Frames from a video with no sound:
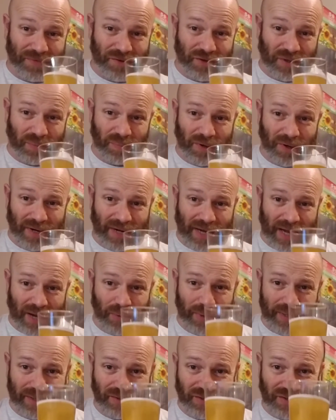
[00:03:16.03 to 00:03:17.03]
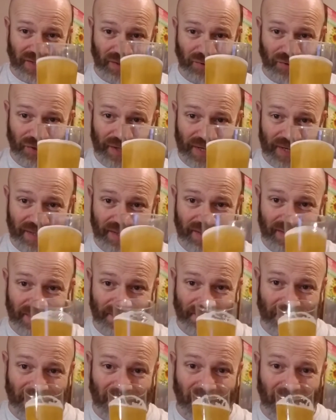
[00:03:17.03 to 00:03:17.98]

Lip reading: So I'm going to go in. So cheers.